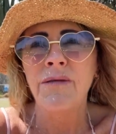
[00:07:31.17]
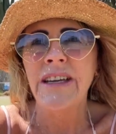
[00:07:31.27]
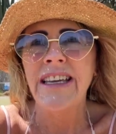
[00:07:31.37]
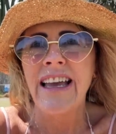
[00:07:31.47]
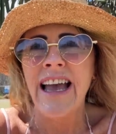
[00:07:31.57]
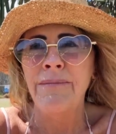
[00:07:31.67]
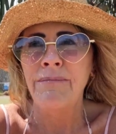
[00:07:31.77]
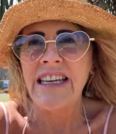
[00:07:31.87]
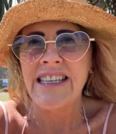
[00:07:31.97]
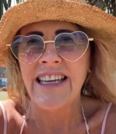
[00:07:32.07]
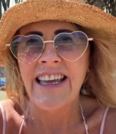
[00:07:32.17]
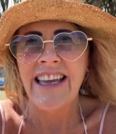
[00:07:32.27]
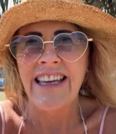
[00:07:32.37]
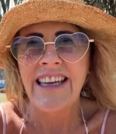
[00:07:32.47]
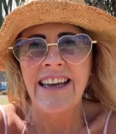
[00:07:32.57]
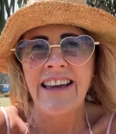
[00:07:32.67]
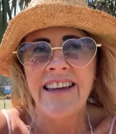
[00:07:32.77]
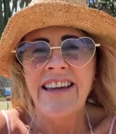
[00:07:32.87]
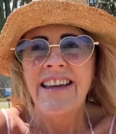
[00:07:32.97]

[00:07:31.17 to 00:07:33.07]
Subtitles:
We are meeting here